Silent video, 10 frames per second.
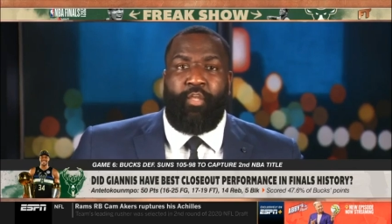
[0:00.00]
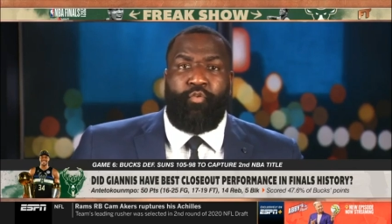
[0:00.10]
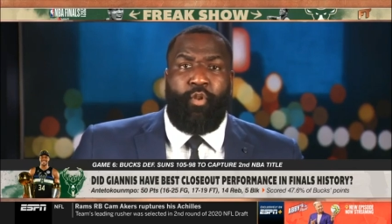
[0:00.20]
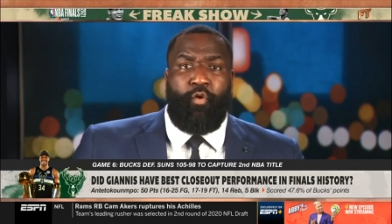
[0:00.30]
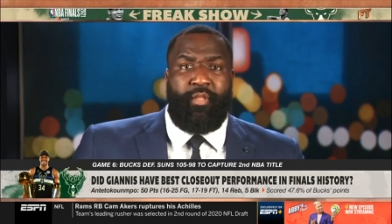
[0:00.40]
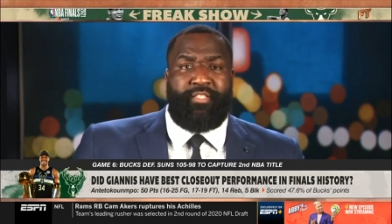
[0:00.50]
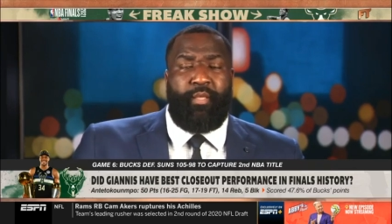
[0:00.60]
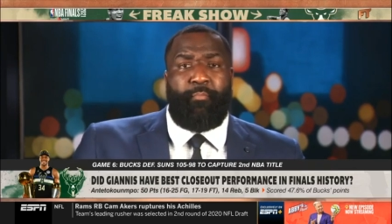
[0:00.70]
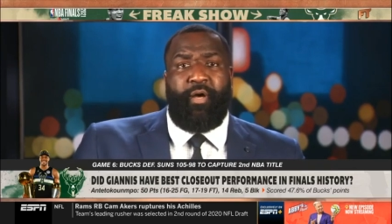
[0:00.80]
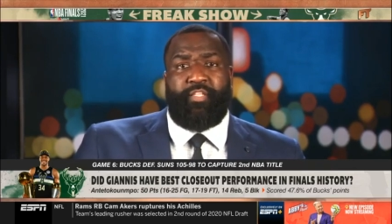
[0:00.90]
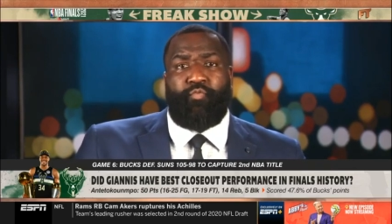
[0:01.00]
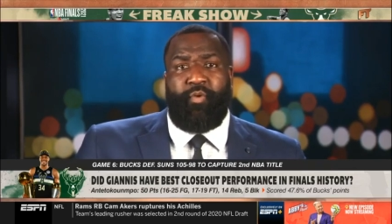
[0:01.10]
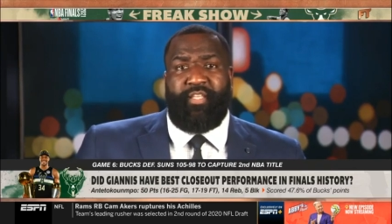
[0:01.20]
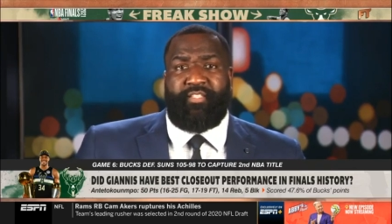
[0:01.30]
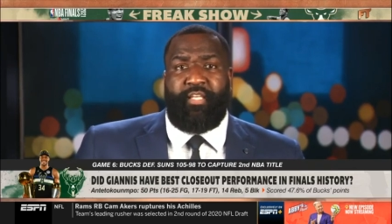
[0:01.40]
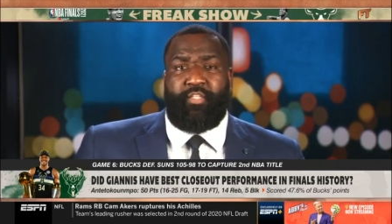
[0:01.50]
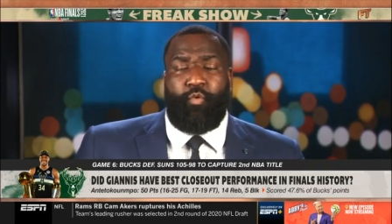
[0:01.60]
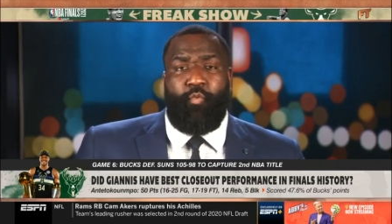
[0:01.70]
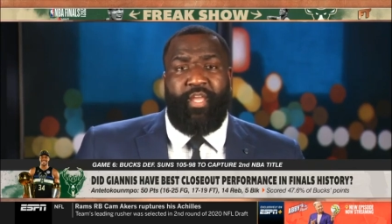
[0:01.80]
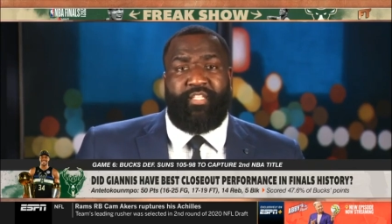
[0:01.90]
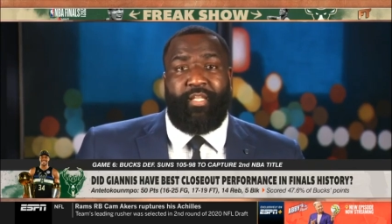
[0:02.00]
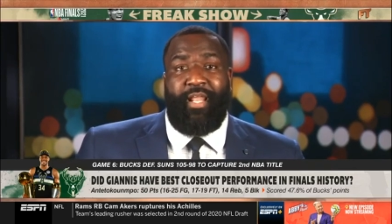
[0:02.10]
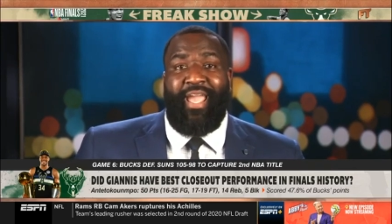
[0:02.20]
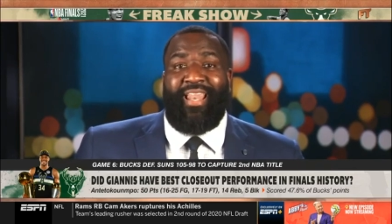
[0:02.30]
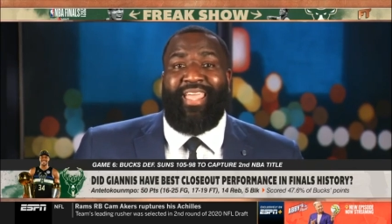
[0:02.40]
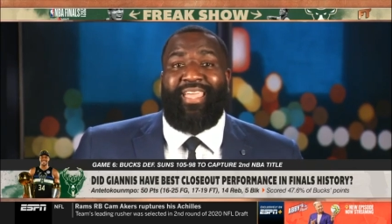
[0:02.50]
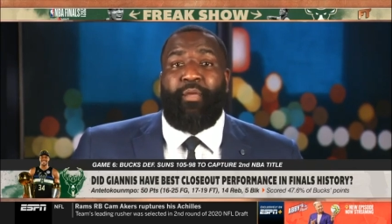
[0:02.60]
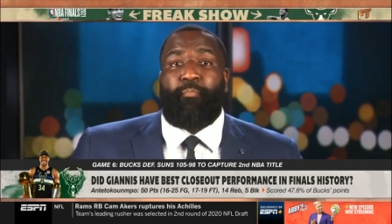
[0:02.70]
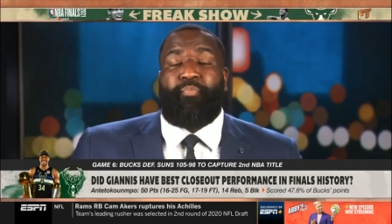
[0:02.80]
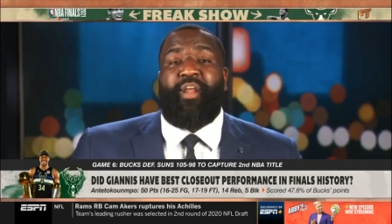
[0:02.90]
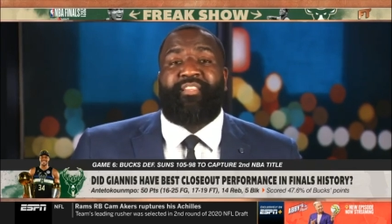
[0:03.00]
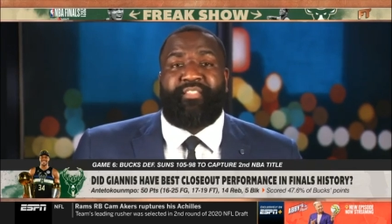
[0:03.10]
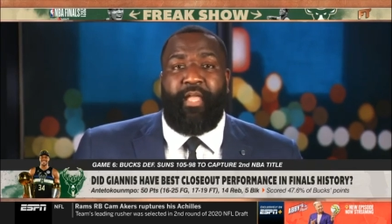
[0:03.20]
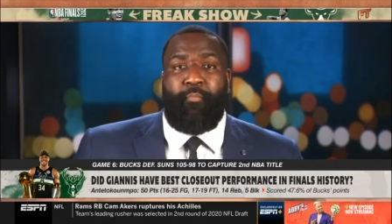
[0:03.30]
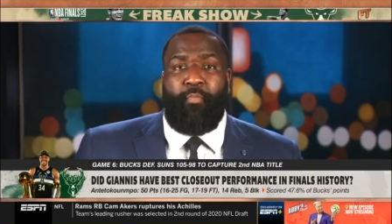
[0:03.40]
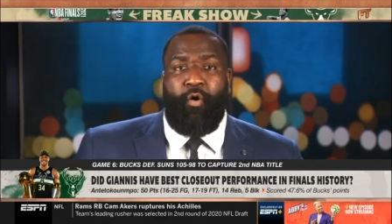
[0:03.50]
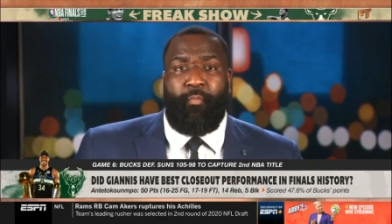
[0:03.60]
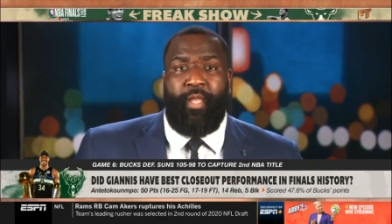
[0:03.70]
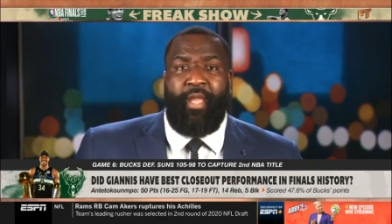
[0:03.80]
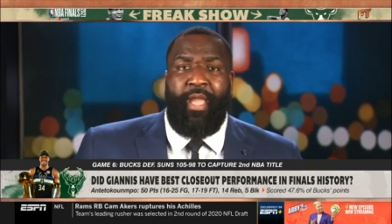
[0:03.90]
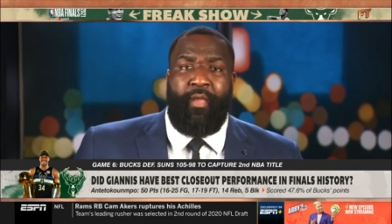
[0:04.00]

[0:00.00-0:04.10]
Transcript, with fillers: you know, it's a must win situation, and he embraced that moment.